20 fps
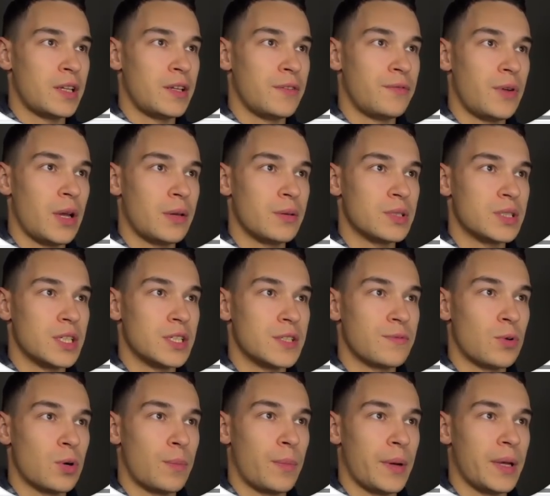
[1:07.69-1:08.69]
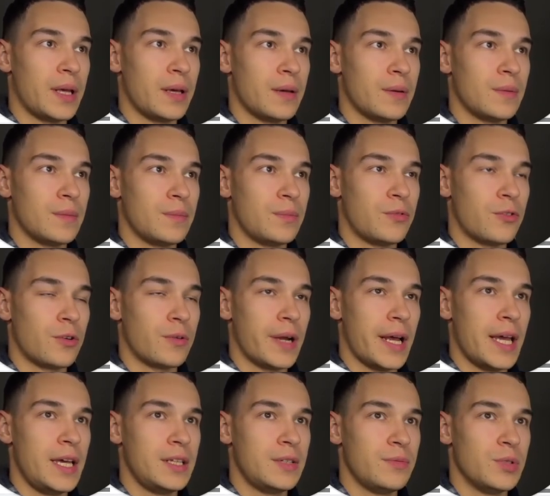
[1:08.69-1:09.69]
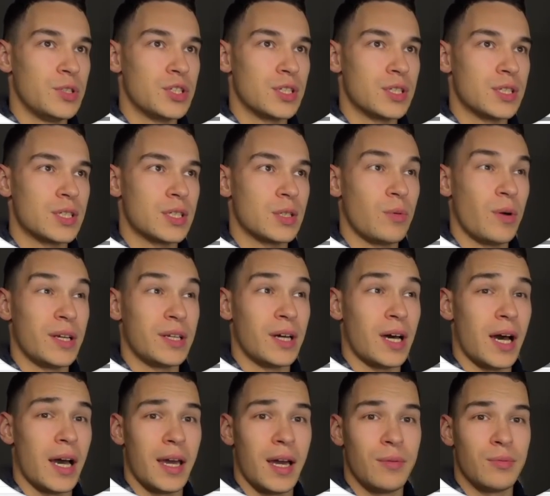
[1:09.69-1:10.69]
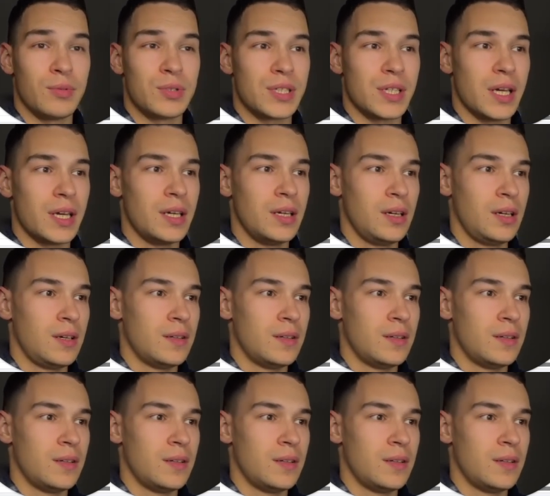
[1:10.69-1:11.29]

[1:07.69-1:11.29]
The frequency is 4.8, which is quite high, I would say.